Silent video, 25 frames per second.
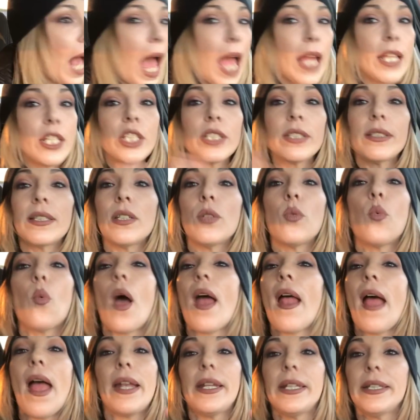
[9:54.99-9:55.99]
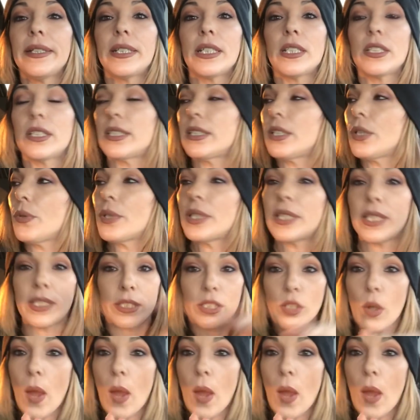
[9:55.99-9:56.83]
I just didn't want anything to do with this.